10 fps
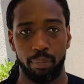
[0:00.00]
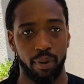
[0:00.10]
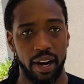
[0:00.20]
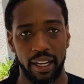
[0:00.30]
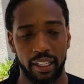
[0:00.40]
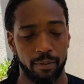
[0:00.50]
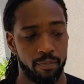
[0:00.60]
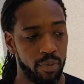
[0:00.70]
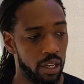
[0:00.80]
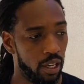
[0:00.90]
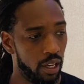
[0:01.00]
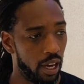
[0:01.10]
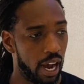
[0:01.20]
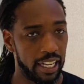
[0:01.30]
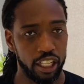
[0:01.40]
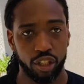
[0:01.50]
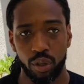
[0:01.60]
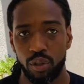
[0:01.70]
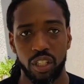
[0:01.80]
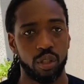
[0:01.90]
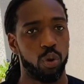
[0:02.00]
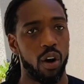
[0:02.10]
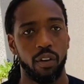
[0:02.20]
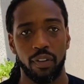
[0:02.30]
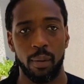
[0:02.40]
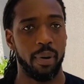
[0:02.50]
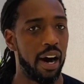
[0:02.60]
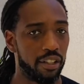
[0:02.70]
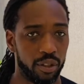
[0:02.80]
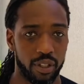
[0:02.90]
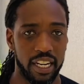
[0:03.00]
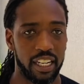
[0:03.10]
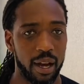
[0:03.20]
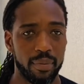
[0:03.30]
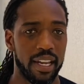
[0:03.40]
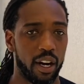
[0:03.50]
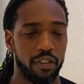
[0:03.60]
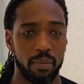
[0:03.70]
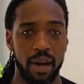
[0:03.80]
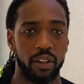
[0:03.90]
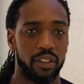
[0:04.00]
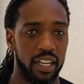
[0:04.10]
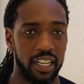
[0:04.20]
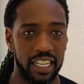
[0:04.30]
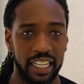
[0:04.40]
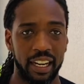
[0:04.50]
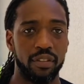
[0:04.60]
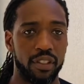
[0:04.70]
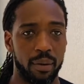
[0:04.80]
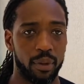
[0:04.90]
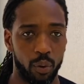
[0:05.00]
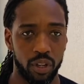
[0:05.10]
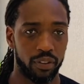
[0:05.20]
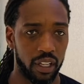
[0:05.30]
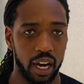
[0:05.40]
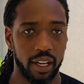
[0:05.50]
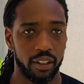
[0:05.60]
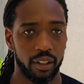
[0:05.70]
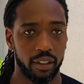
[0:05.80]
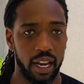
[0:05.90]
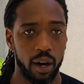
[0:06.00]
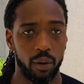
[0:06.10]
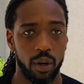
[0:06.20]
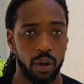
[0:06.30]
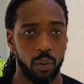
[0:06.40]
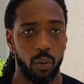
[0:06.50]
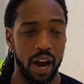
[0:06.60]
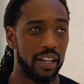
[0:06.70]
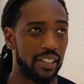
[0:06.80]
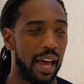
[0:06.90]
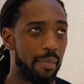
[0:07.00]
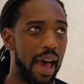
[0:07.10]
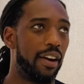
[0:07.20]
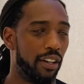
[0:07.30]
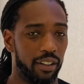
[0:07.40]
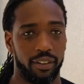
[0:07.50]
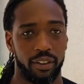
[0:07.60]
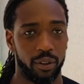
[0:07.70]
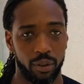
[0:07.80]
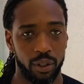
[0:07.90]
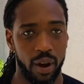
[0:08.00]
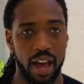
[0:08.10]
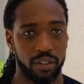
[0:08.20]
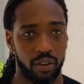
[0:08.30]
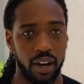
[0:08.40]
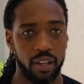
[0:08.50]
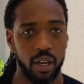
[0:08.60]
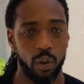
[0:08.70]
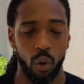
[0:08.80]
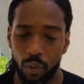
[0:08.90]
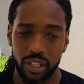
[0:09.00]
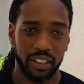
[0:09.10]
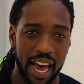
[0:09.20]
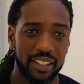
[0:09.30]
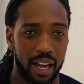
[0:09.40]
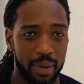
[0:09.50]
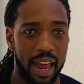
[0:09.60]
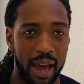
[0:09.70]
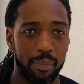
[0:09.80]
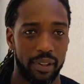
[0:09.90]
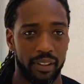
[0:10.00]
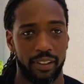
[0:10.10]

praying, uh, he chooses 12 apostles, and he comes down off the mountain and he gives them the word of God. Now, why does that matter? You ask, right? When was the last time that happened?